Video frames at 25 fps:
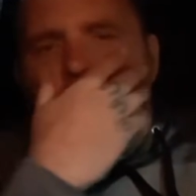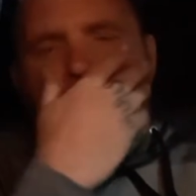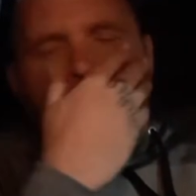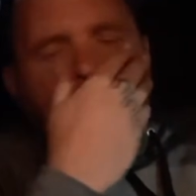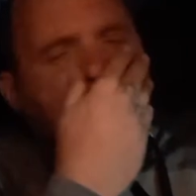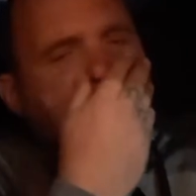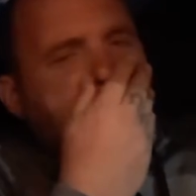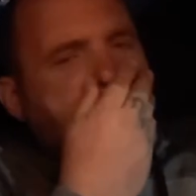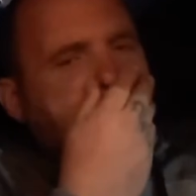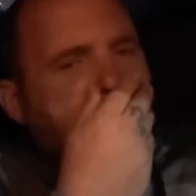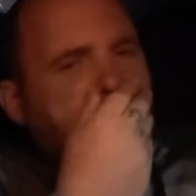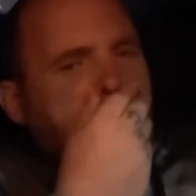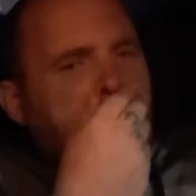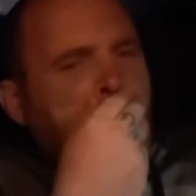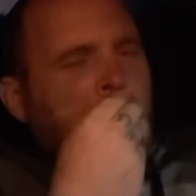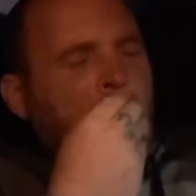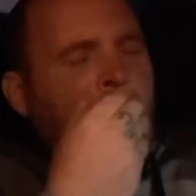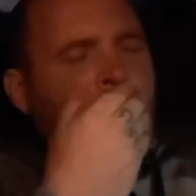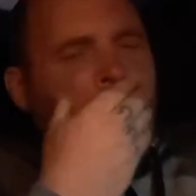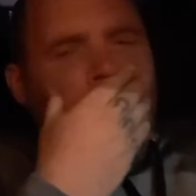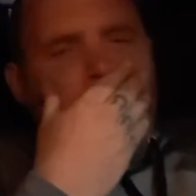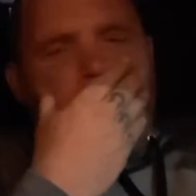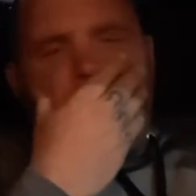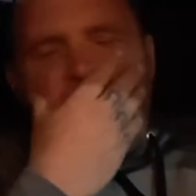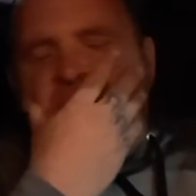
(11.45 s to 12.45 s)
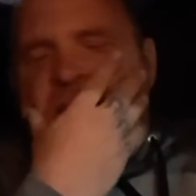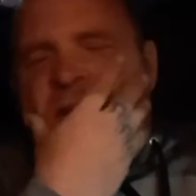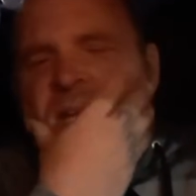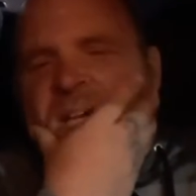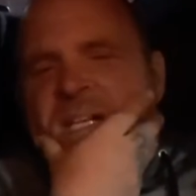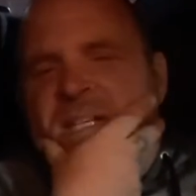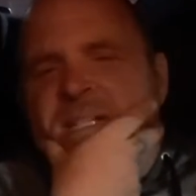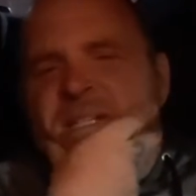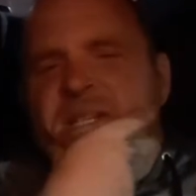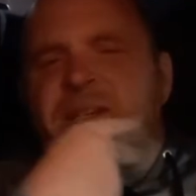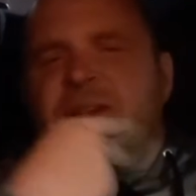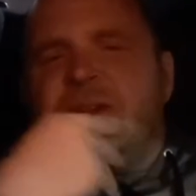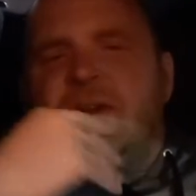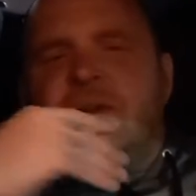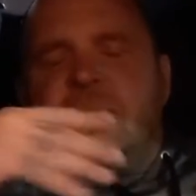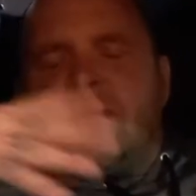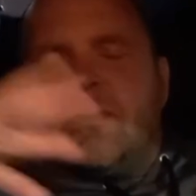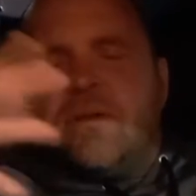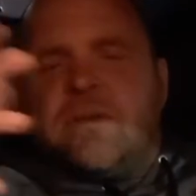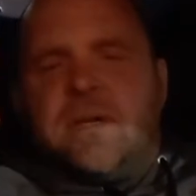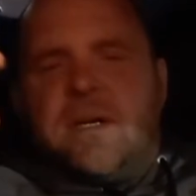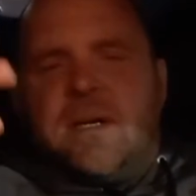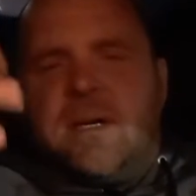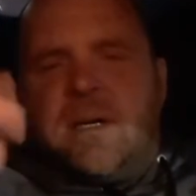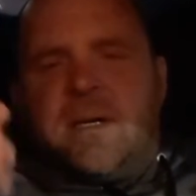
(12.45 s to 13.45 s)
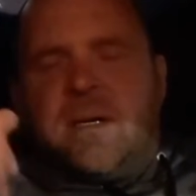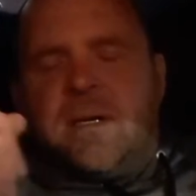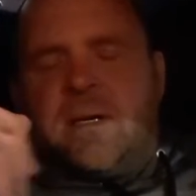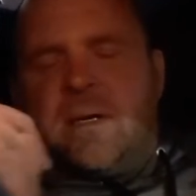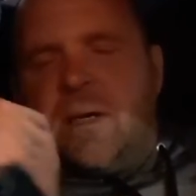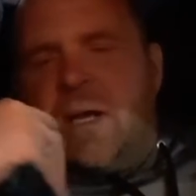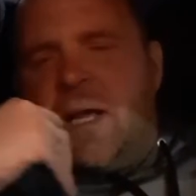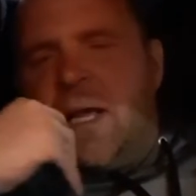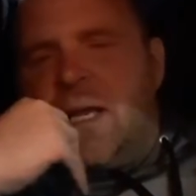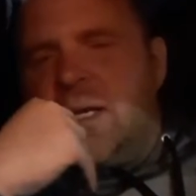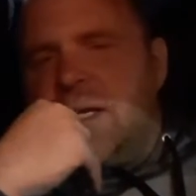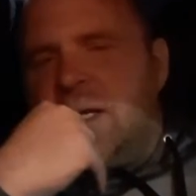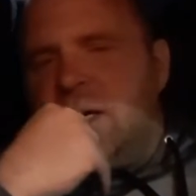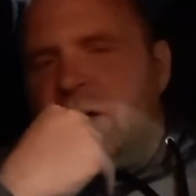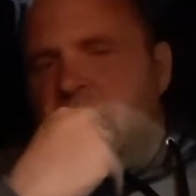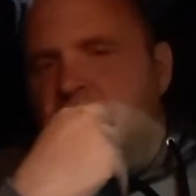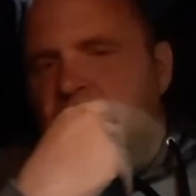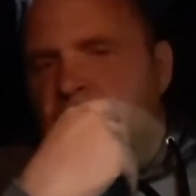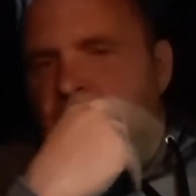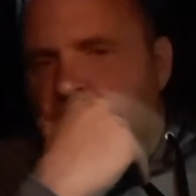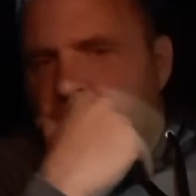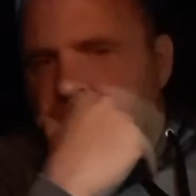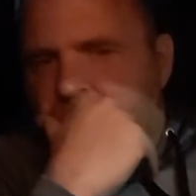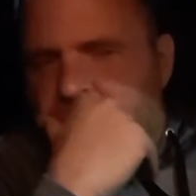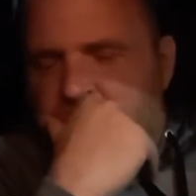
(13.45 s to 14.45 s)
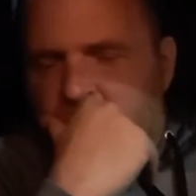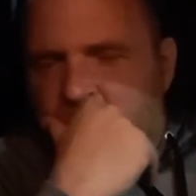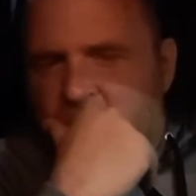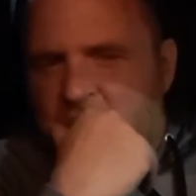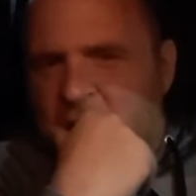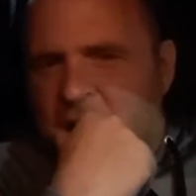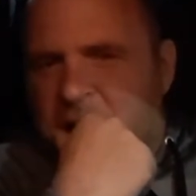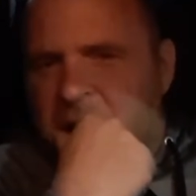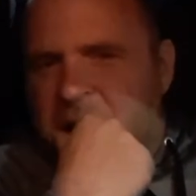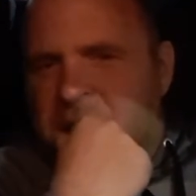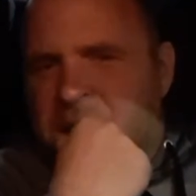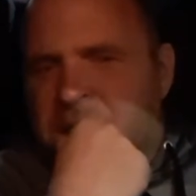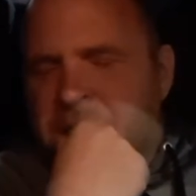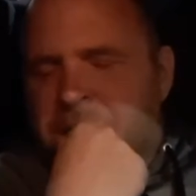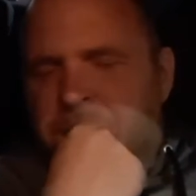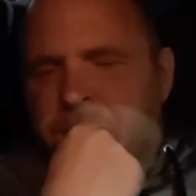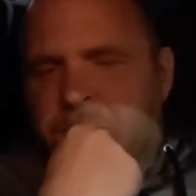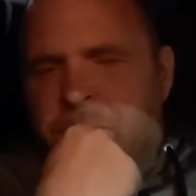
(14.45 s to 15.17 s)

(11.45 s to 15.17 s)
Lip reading: But then, I had to go home for a while.